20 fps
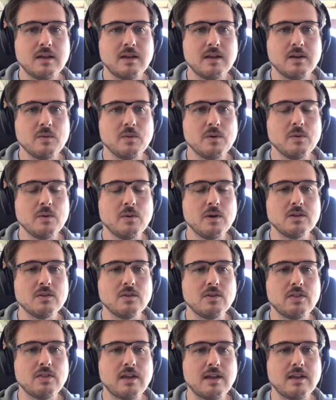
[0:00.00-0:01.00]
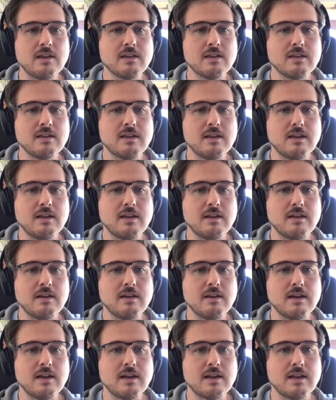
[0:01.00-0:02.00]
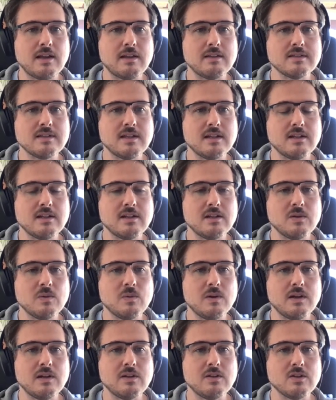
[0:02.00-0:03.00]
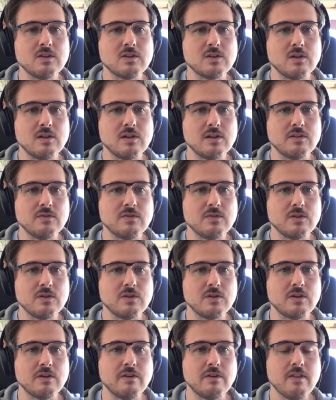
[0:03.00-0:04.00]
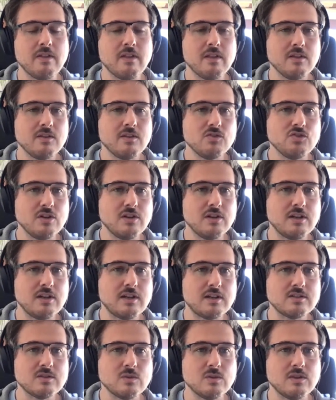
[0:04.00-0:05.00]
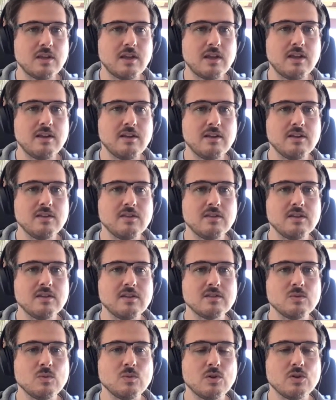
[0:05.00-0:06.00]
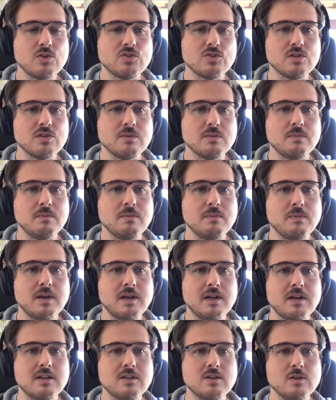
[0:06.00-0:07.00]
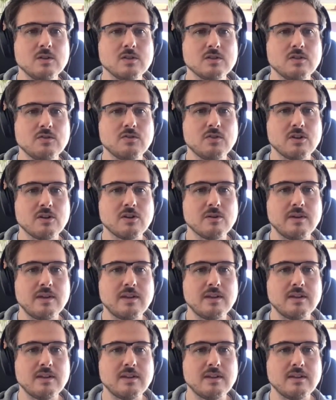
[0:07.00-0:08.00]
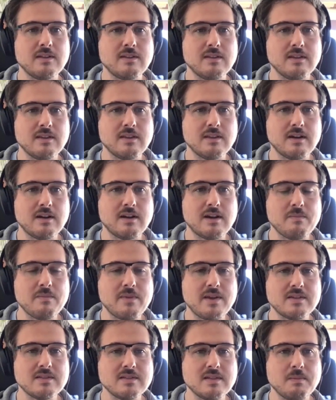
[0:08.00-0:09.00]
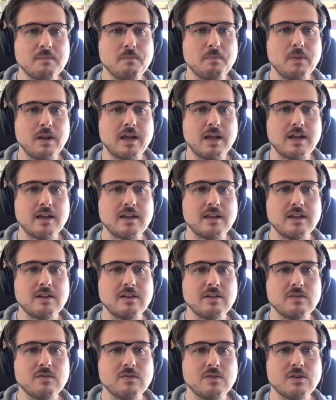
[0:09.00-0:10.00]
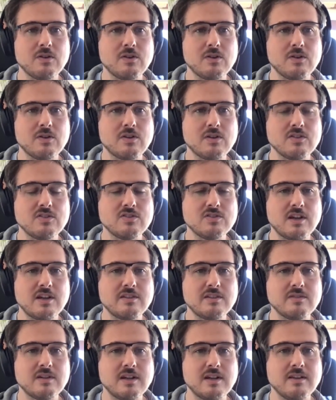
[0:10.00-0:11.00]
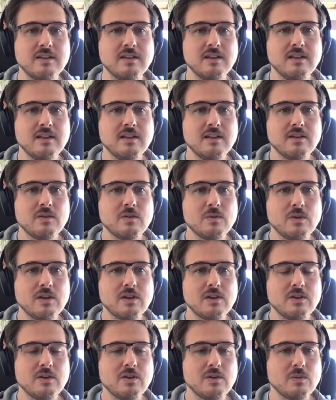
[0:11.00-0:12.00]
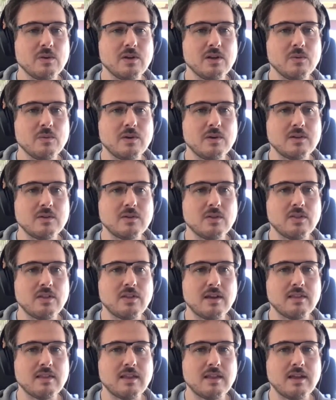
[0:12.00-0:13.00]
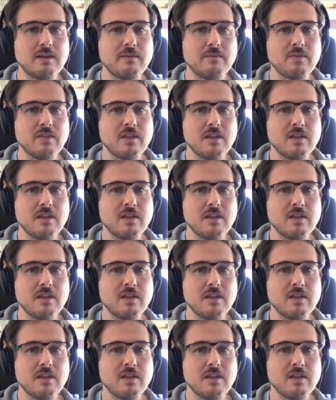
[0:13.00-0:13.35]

We want to thank, again, SentinelOne, not only for joining us today in this workshop, but also for creating their amazing plugin for Ghidra. We really want to thank them.